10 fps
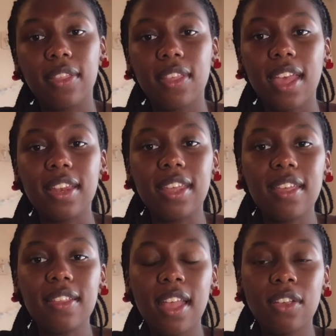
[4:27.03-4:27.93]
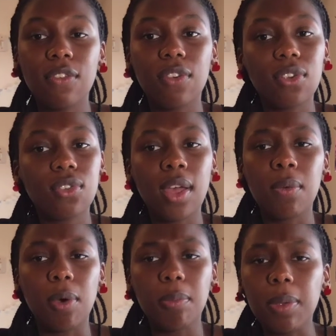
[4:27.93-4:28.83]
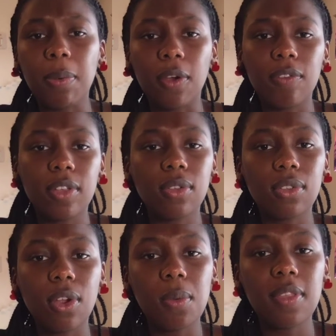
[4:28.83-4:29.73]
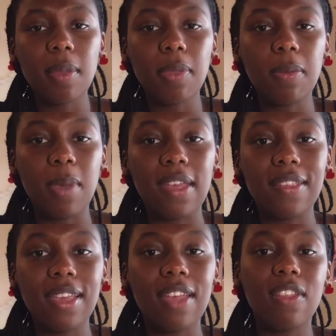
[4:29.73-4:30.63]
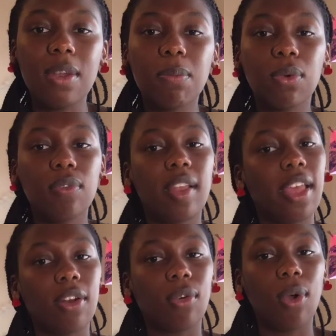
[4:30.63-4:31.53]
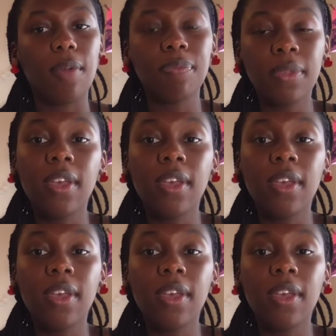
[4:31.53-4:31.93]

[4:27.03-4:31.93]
The idea is that your first try won't be perfect, so start with something basic and then improve it later on.